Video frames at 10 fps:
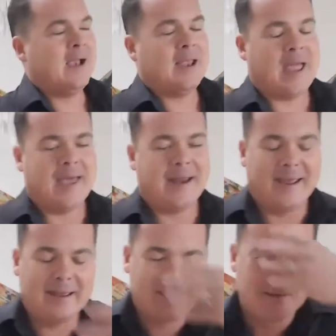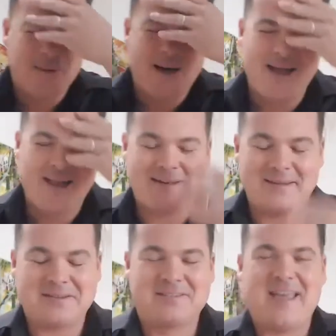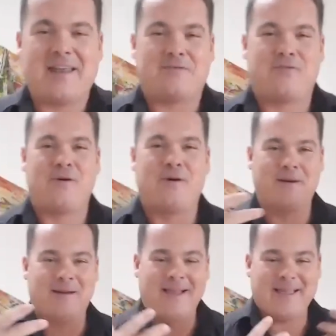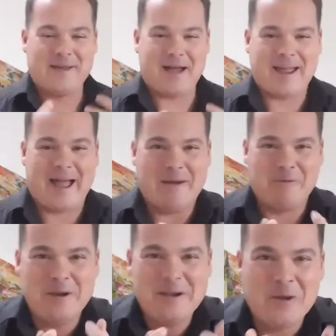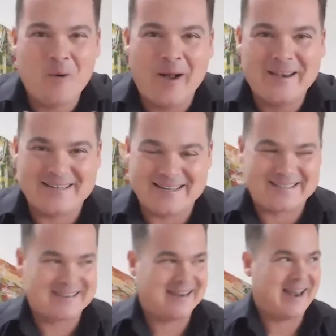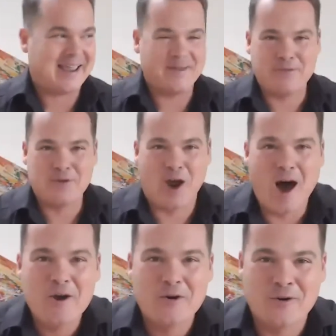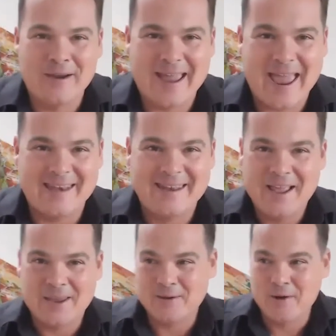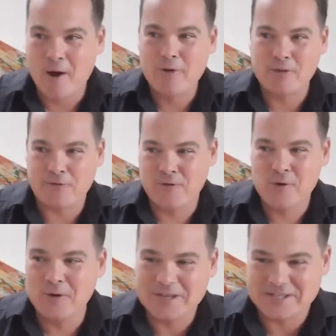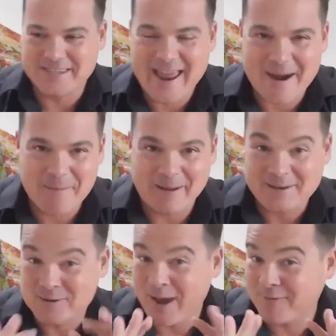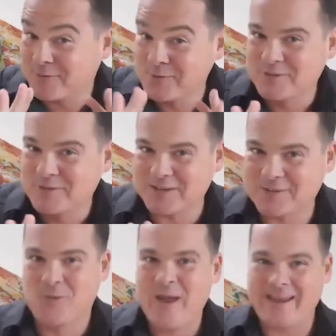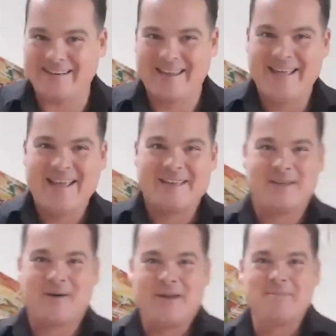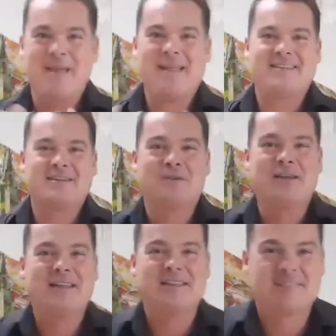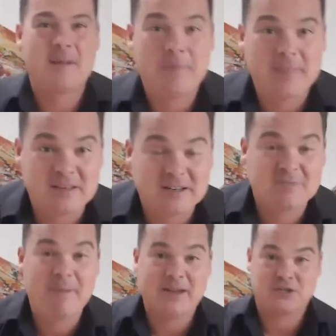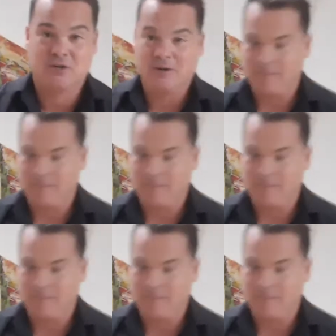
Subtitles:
And I get the mind set for, I really want it. Like if you're hungry and you know the food is there, but you have to just wait. So it makes it really something special.